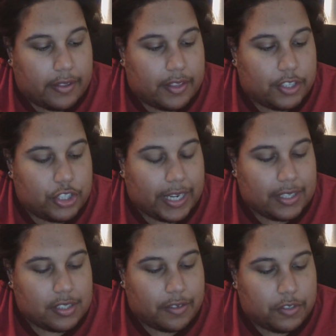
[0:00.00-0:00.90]
The
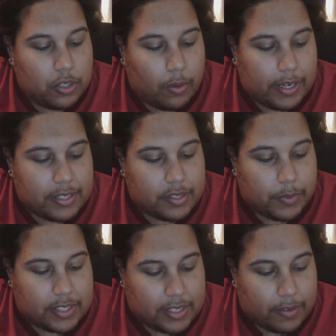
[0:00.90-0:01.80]
chance of choice
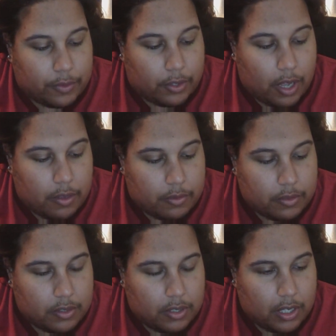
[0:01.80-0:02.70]
was never
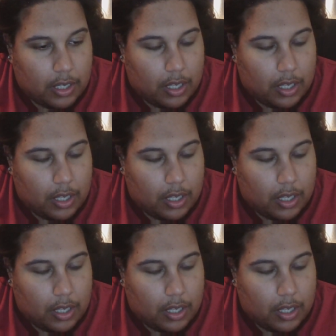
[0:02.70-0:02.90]
known.